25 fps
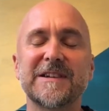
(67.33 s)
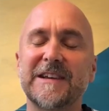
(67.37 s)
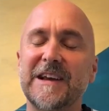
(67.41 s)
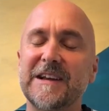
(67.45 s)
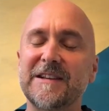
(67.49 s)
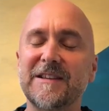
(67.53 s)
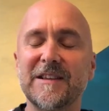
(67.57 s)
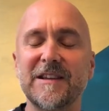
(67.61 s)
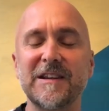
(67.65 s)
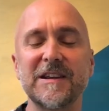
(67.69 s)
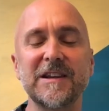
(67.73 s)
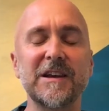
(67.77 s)

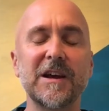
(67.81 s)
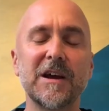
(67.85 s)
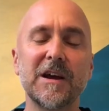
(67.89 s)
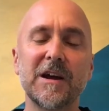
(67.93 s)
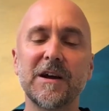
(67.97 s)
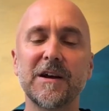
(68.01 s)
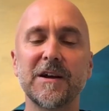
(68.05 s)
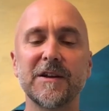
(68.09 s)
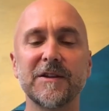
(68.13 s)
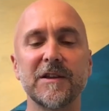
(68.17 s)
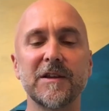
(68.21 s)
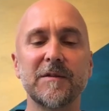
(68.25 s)
get
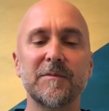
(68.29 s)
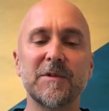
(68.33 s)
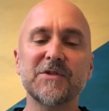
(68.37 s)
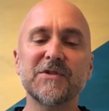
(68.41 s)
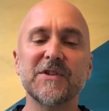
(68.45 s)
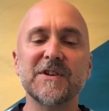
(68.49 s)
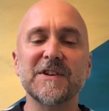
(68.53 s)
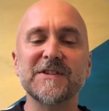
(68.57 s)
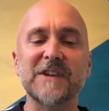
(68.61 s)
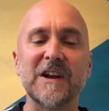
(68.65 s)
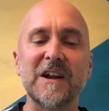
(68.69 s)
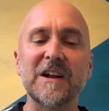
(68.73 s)
the
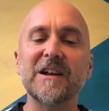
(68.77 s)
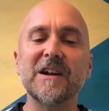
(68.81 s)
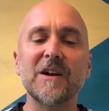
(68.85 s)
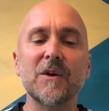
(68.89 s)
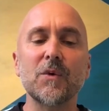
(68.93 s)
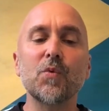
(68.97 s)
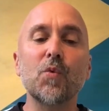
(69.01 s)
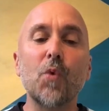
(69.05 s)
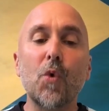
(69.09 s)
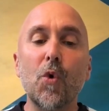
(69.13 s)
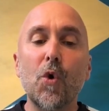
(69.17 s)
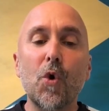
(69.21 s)
muscles a
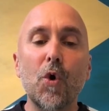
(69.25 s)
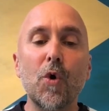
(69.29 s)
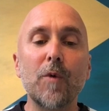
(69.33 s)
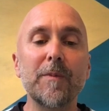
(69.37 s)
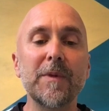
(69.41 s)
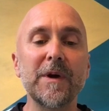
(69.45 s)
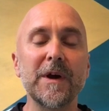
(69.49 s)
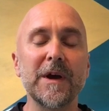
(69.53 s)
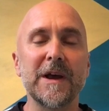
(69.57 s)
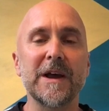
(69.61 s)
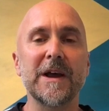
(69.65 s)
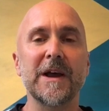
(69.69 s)
little
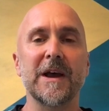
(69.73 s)
warm,